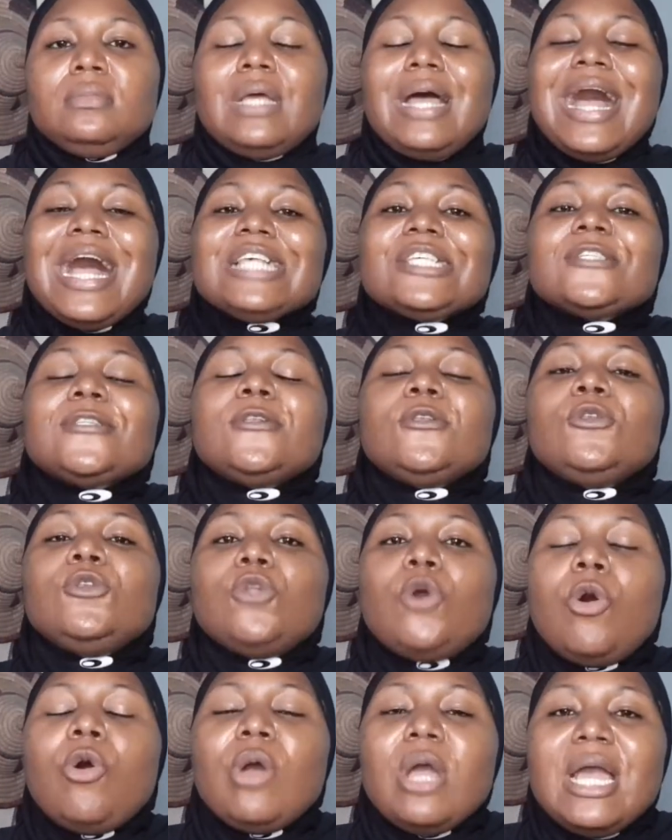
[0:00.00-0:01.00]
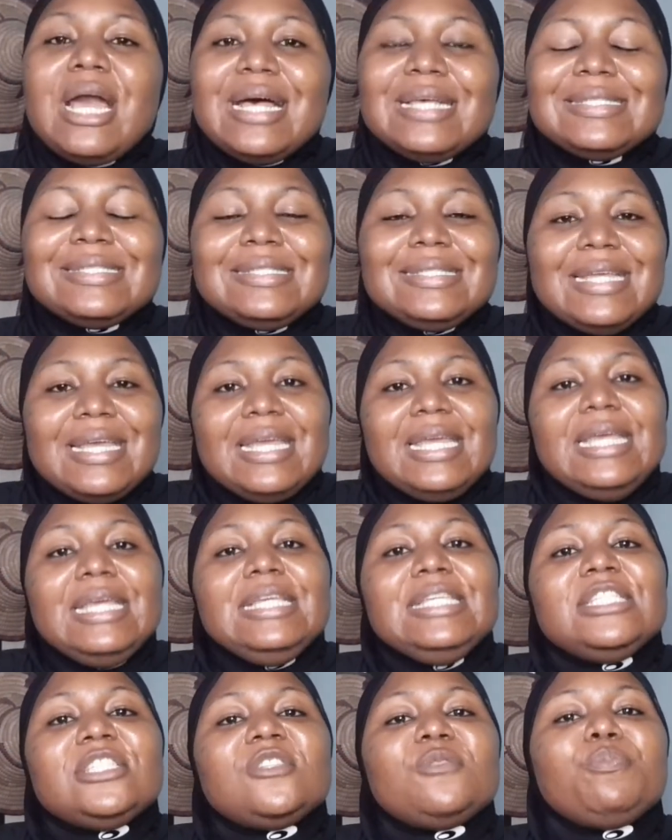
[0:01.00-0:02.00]
As long as there
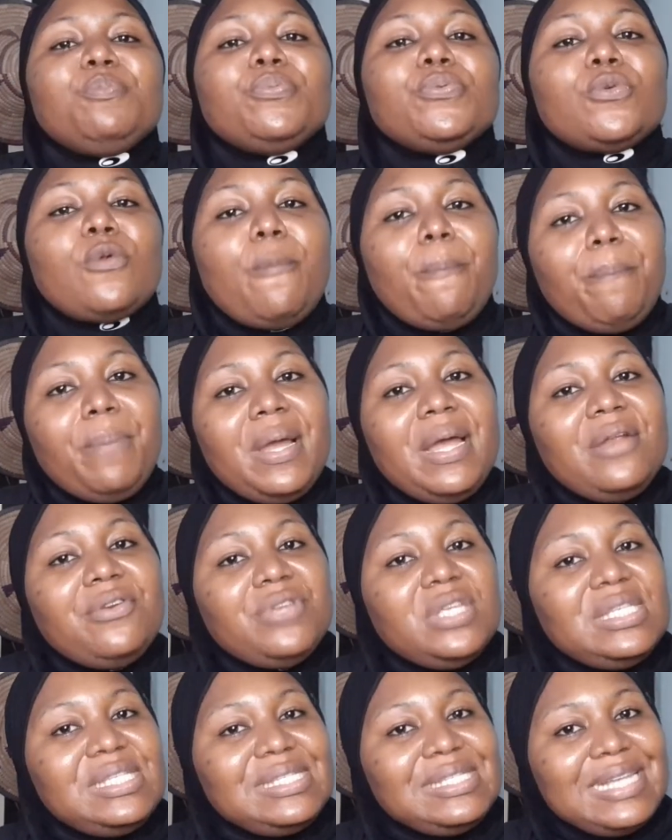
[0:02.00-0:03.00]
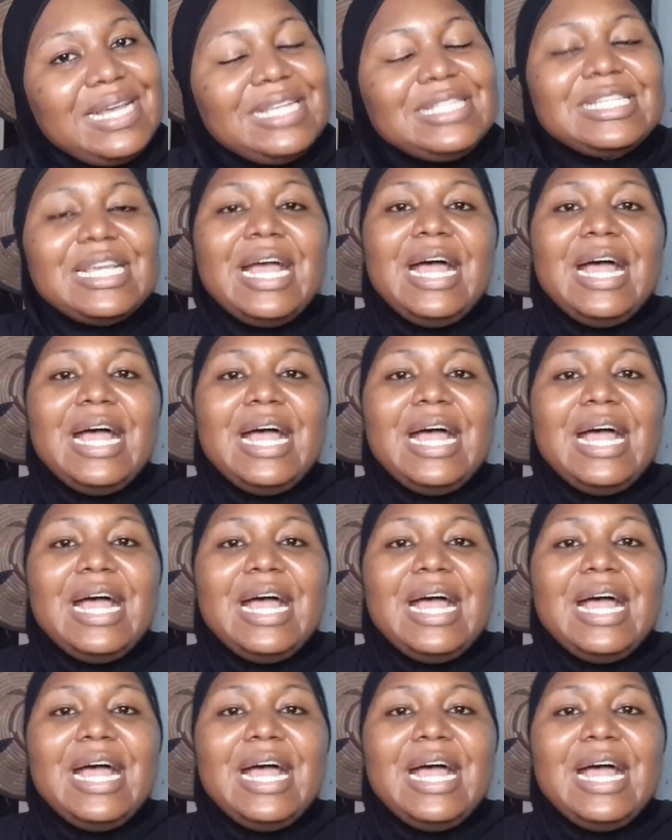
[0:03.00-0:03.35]
is proper research